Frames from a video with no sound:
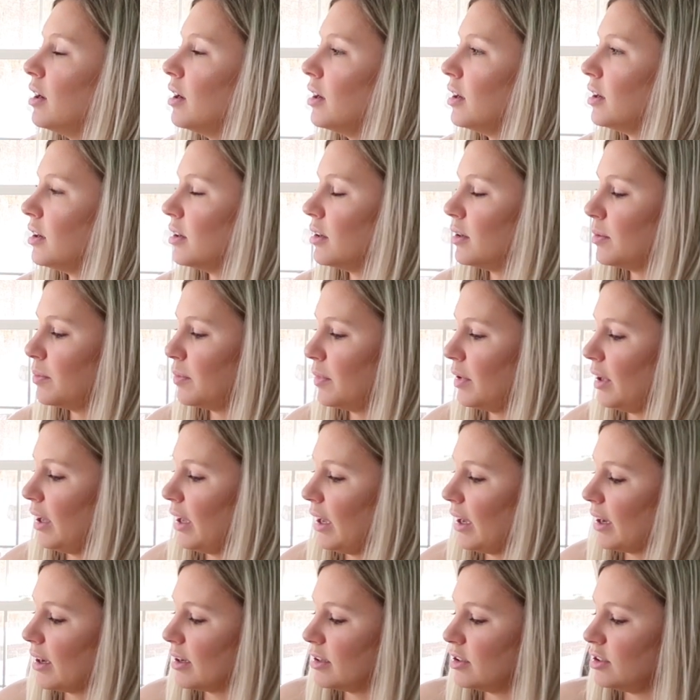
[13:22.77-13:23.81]

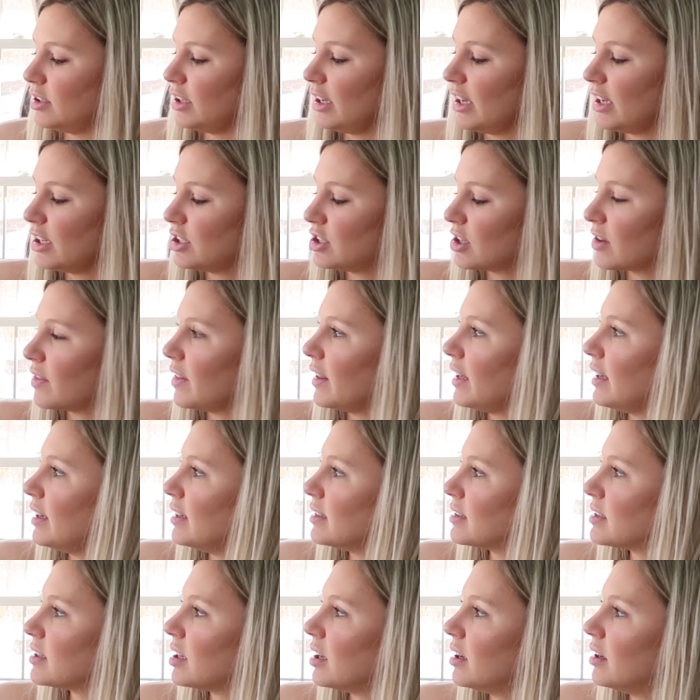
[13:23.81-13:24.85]
And each of
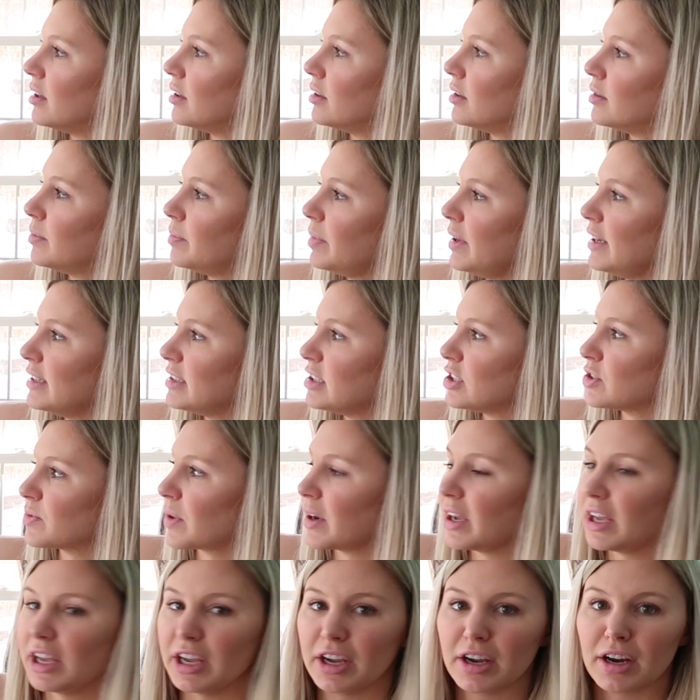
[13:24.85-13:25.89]
these pieces
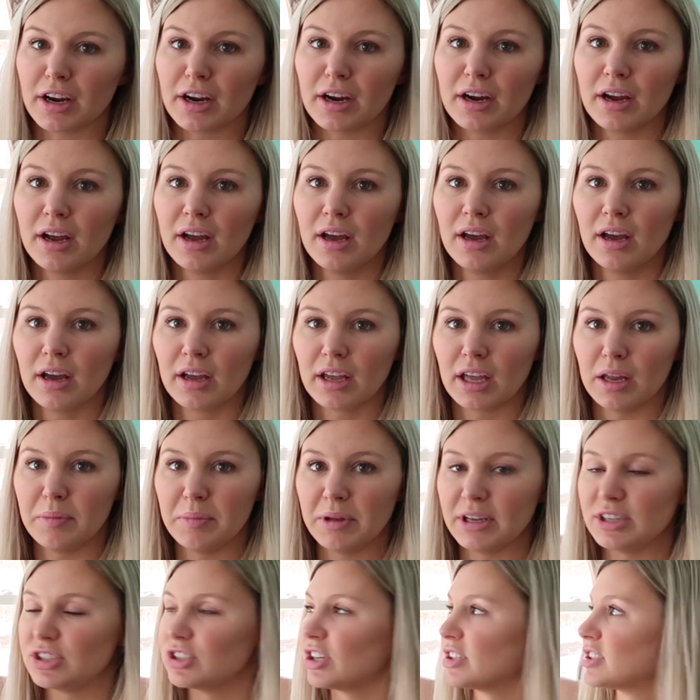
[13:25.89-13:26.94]
right here can
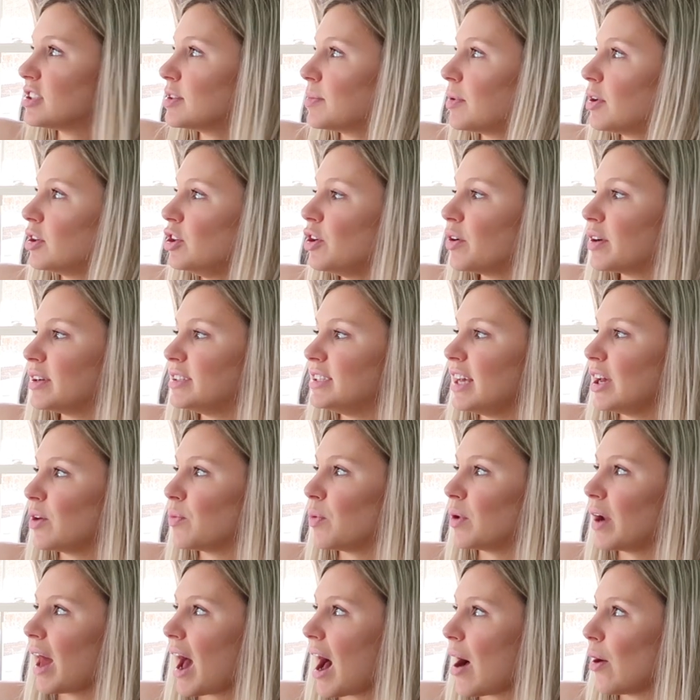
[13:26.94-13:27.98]
be adjustable. You can
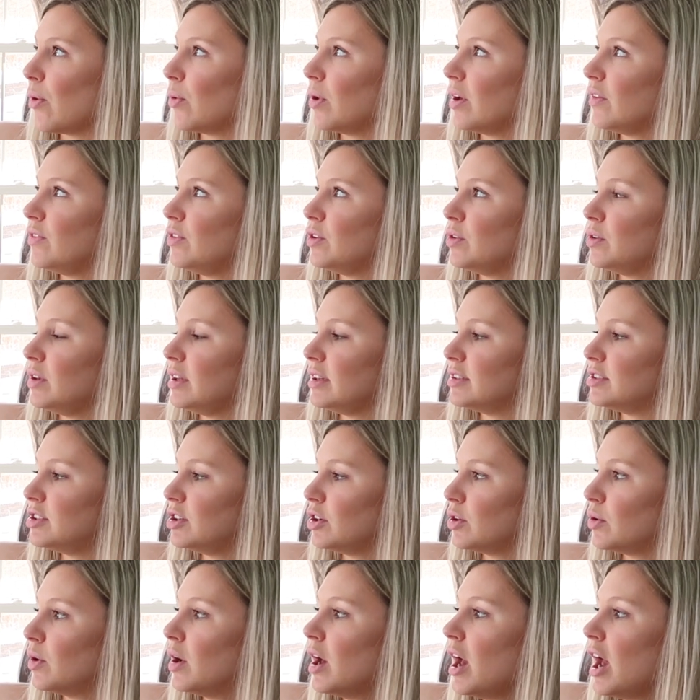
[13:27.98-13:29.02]
take one out if you need
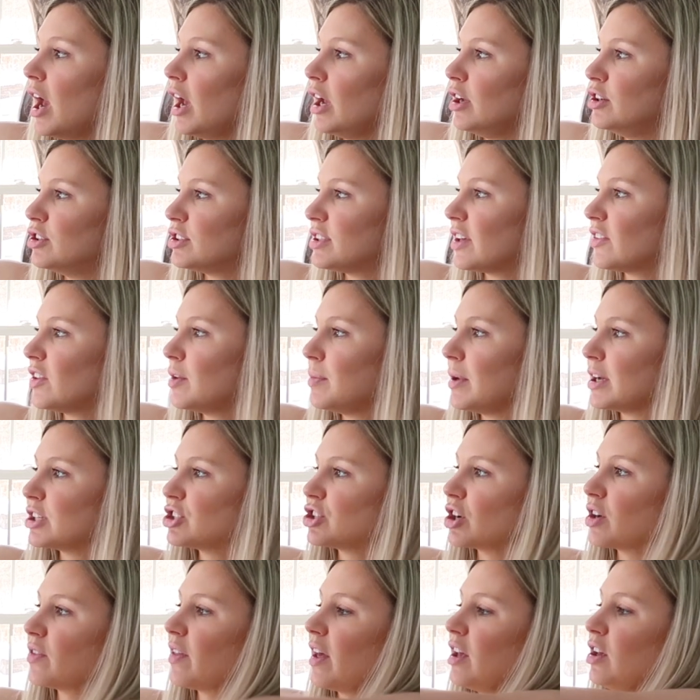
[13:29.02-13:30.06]
to. You just have to make
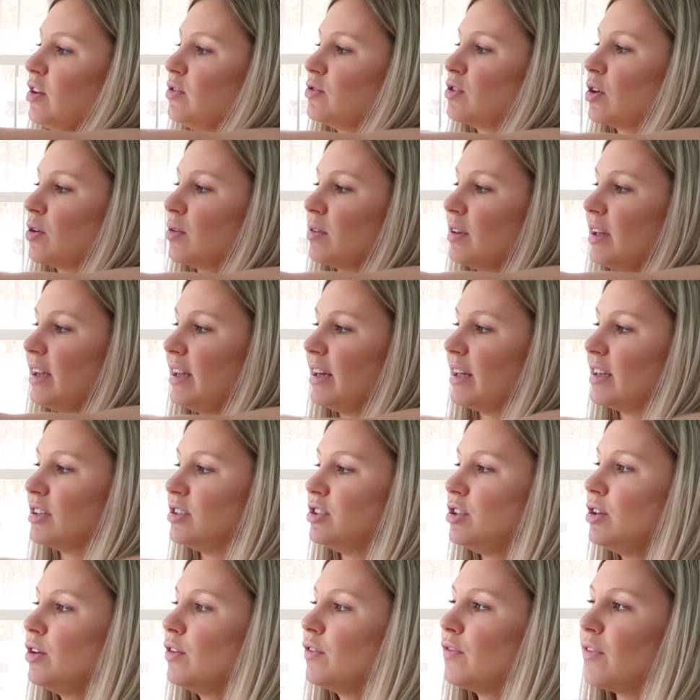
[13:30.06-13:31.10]
sure that you don't lean
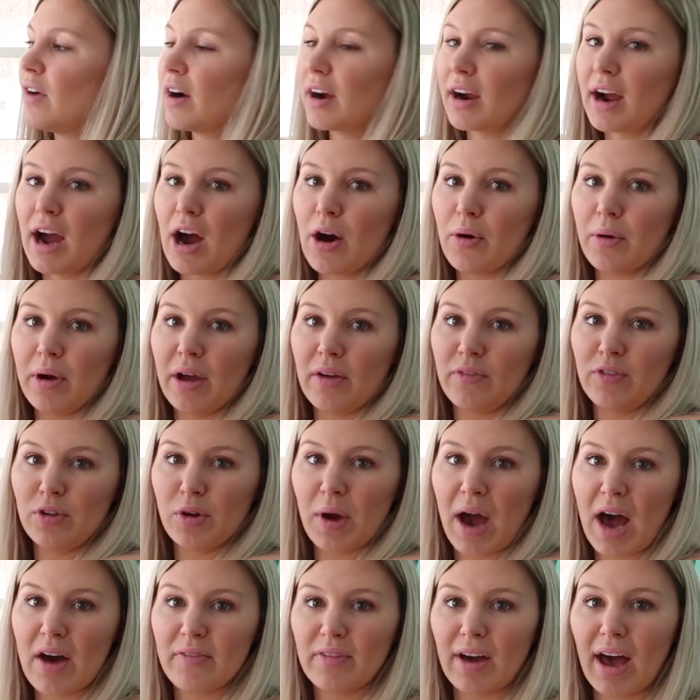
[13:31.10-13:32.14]
it too far out. If
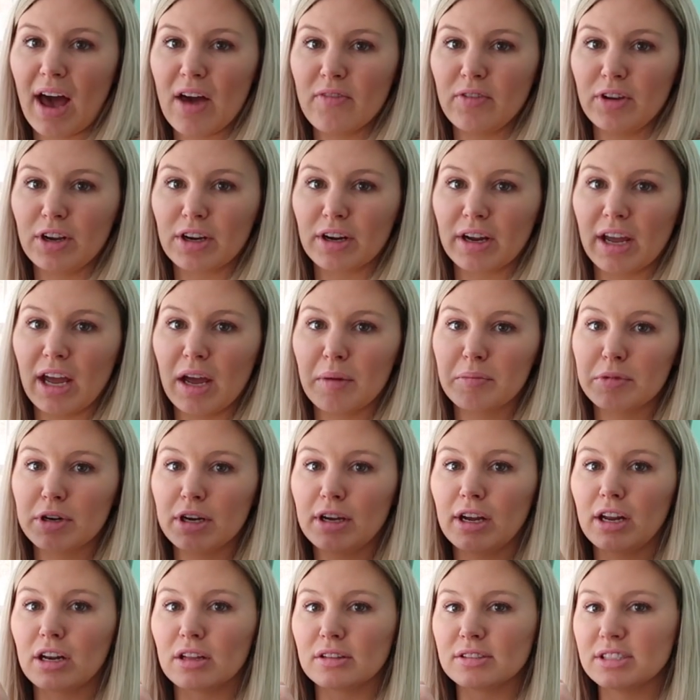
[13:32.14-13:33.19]
you have a heavier
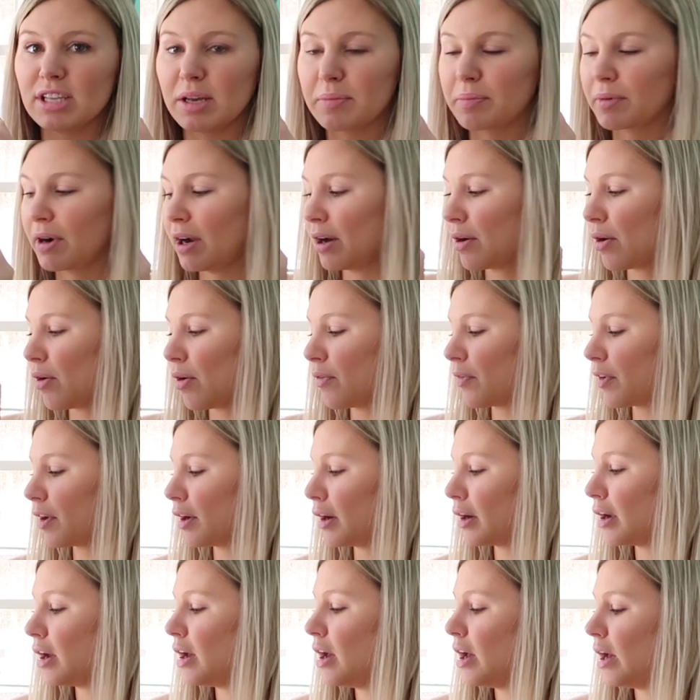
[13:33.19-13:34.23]
camera, it'll tip right
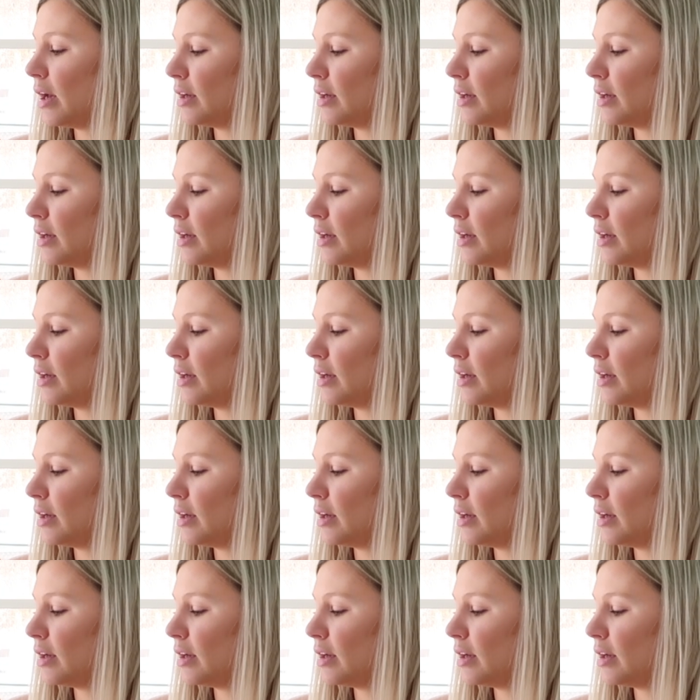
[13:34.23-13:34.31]
over.